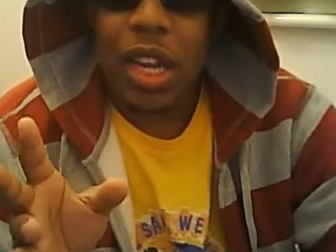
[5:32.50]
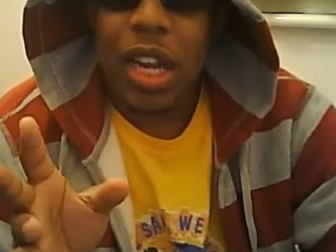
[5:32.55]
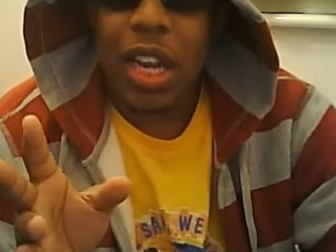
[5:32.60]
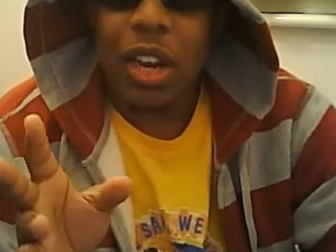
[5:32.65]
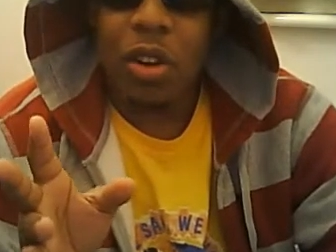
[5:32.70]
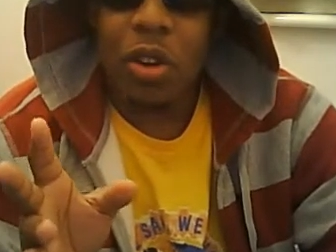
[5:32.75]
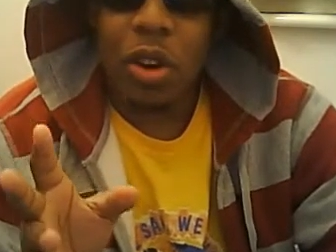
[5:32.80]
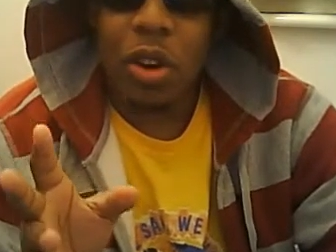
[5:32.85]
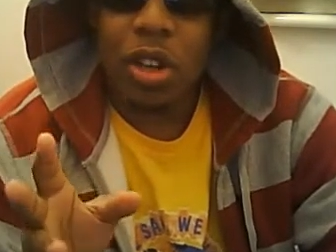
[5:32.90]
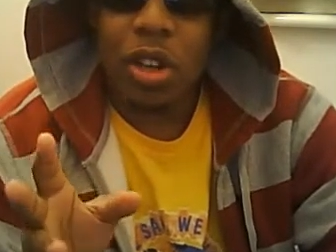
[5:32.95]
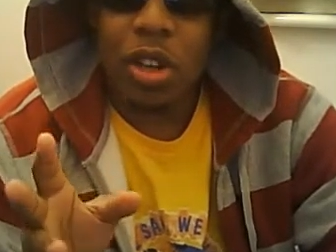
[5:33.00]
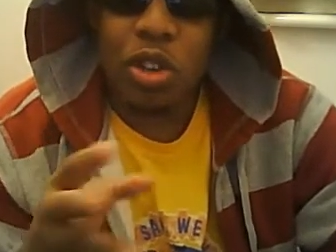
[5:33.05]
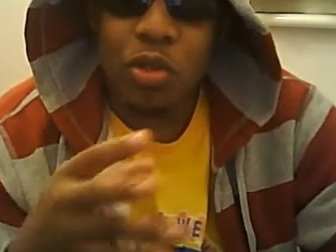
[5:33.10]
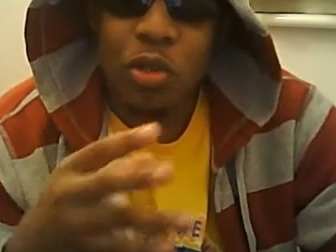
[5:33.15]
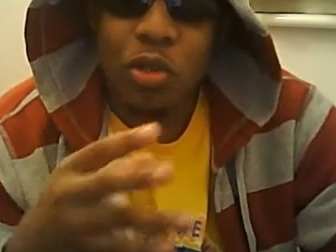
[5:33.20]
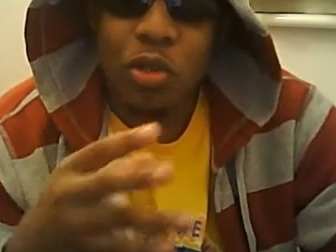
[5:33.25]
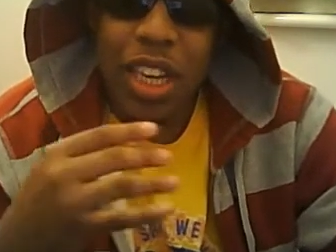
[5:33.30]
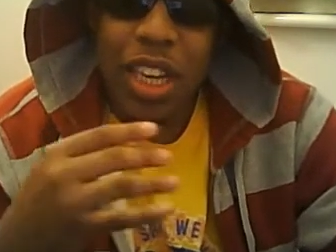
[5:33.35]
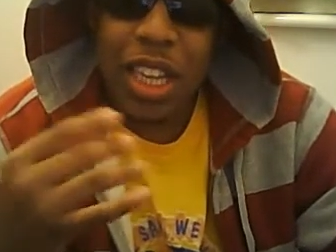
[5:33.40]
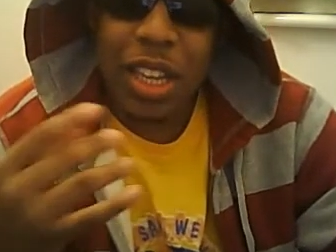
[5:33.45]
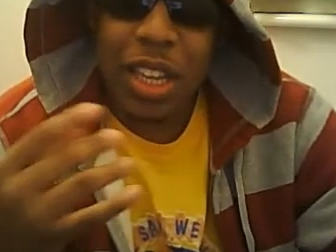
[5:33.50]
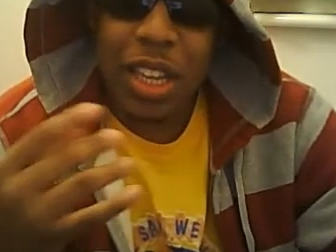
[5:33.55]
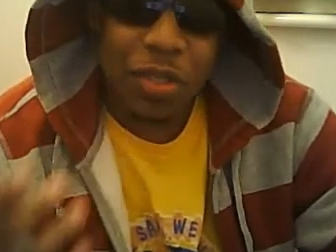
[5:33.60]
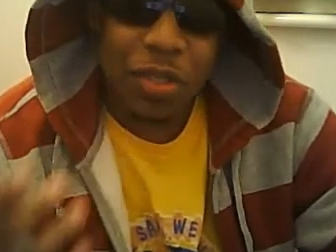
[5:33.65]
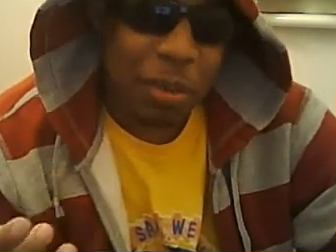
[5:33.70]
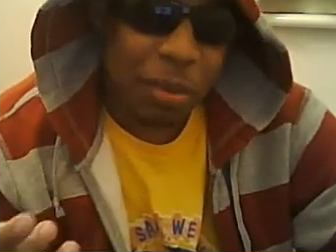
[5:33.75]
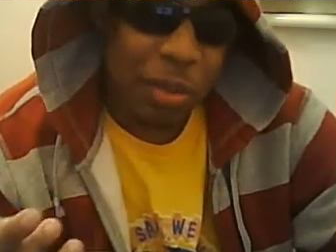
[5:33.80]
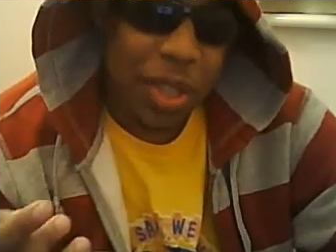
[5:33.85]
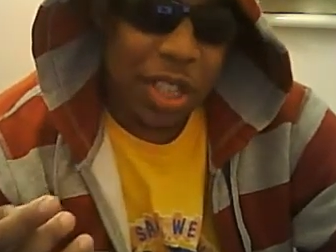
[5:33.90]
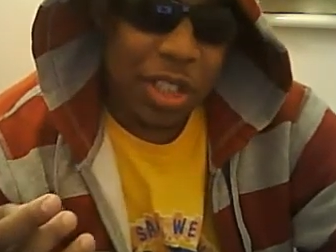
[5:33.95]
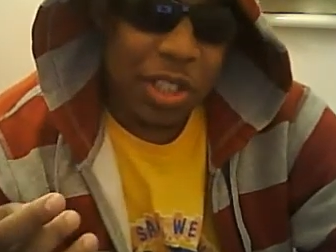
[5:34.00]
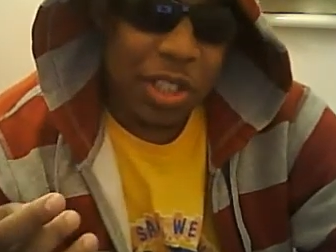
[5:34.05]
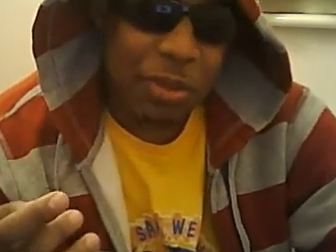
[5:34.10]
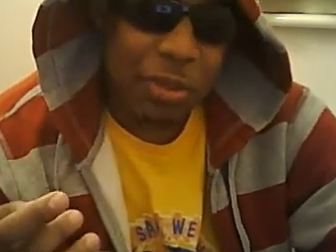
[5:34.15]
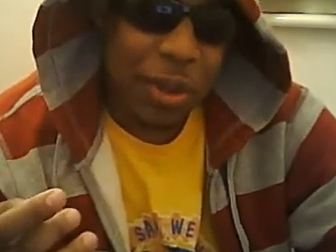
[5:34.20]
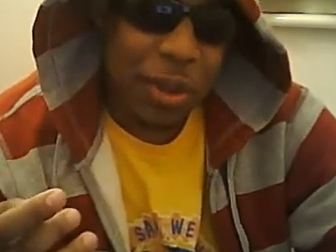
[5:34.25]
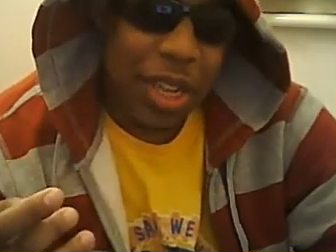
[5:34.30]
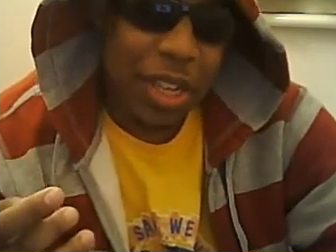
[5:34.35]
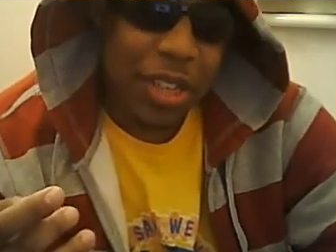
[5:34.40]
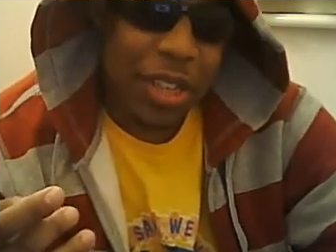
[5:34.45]
in order to relieve some of that
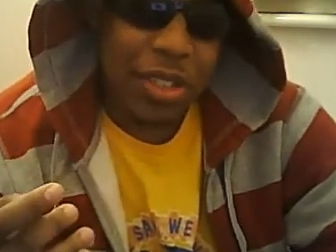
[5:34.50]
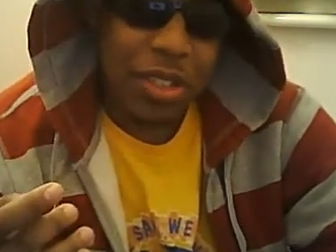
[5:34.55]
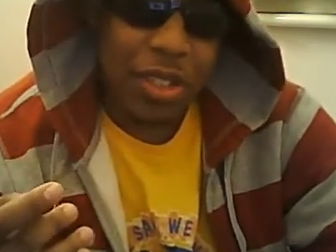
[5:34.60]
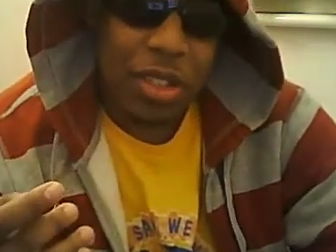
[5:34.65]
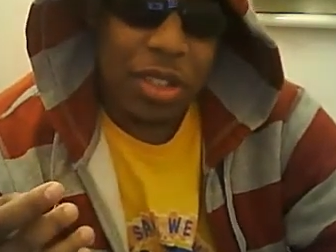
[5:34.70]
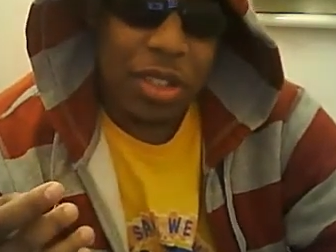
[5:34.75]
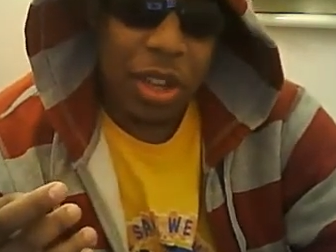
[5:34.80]
space,